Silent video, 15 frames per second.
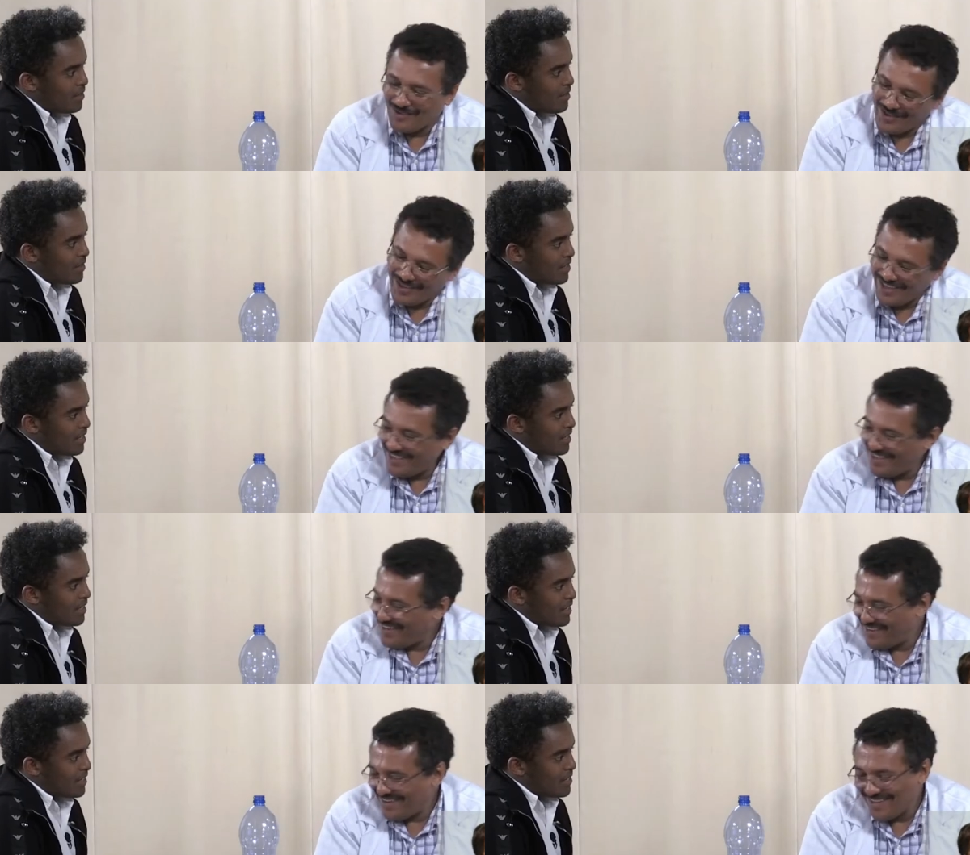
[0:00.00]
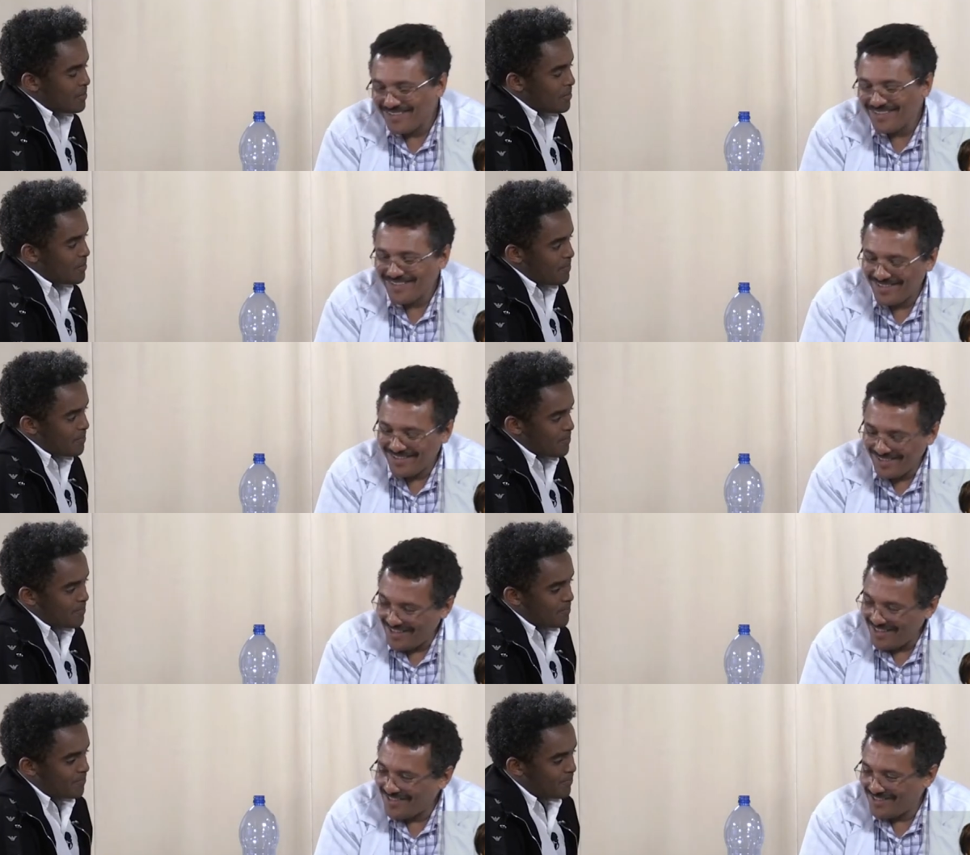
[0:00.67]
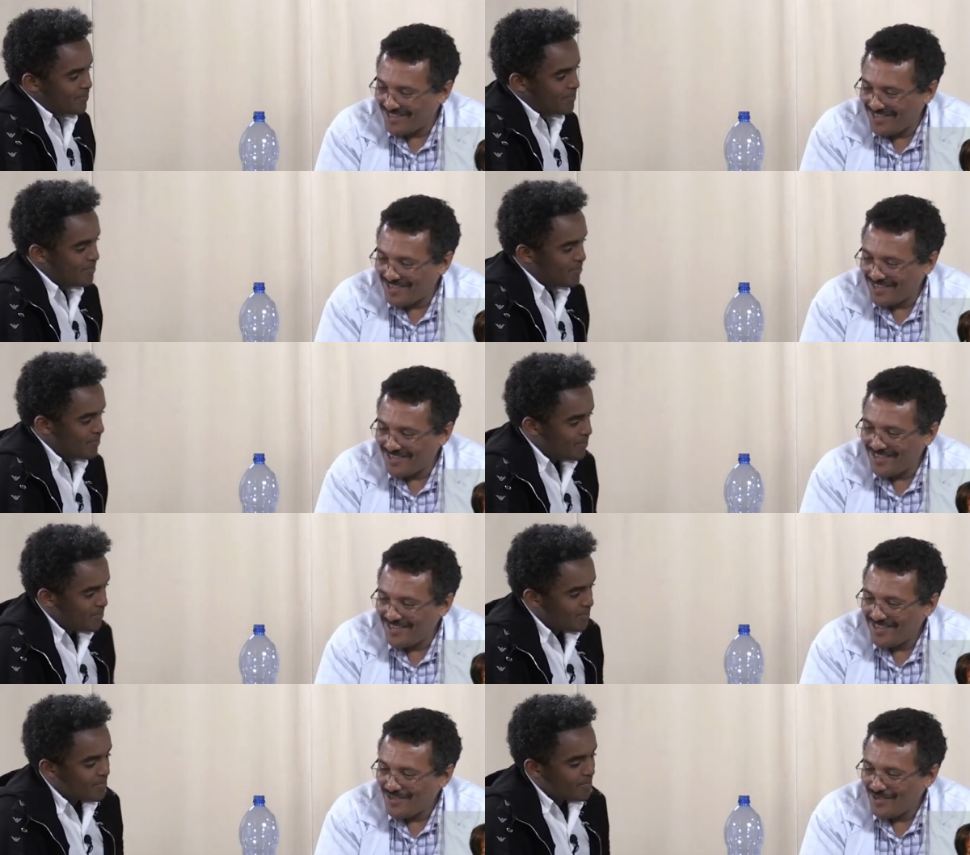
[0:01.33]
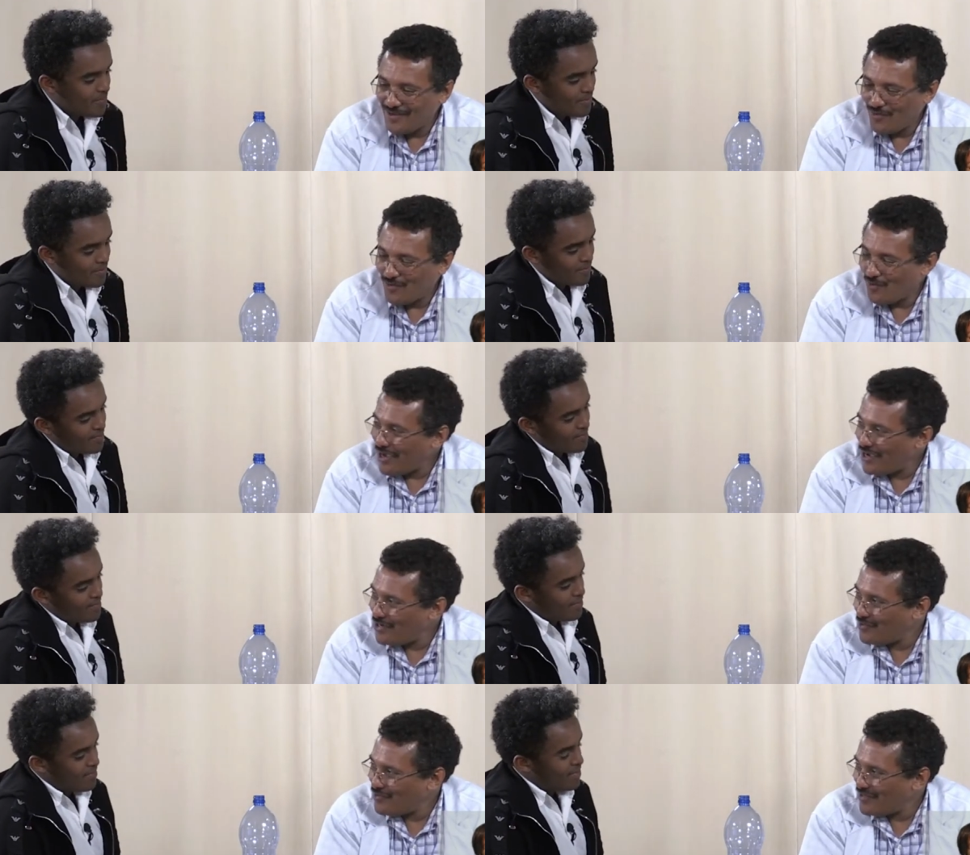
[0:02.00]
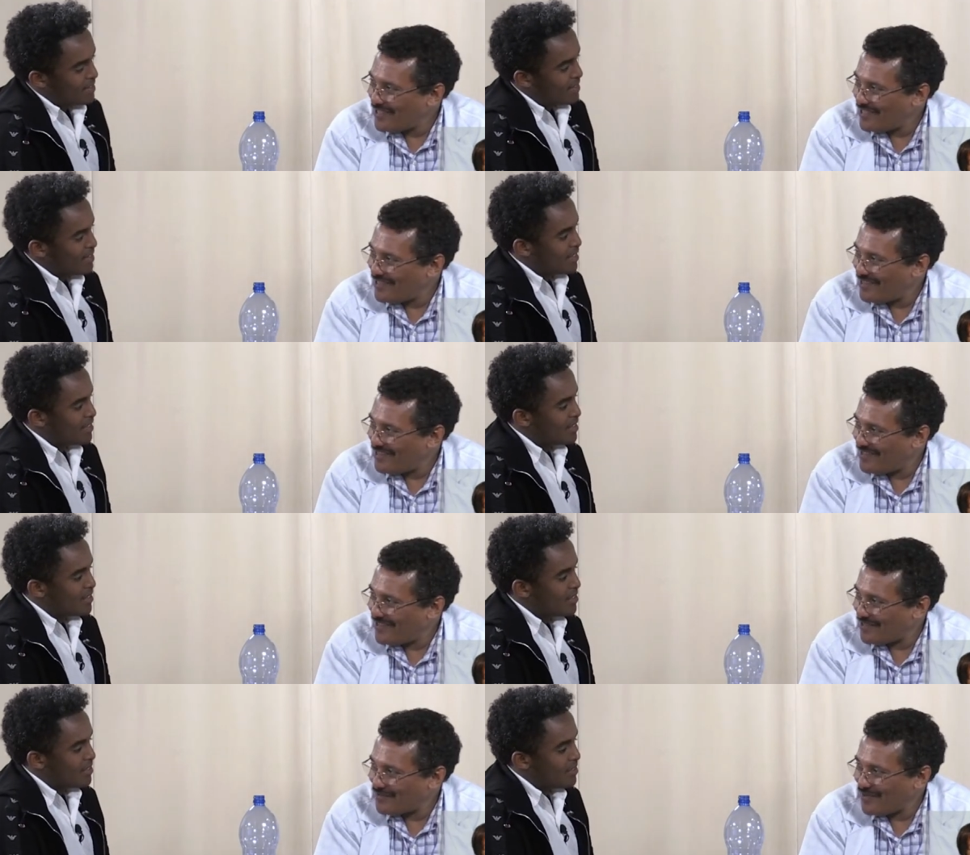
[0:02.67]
Speaker 1: okay let's let's check why do you say that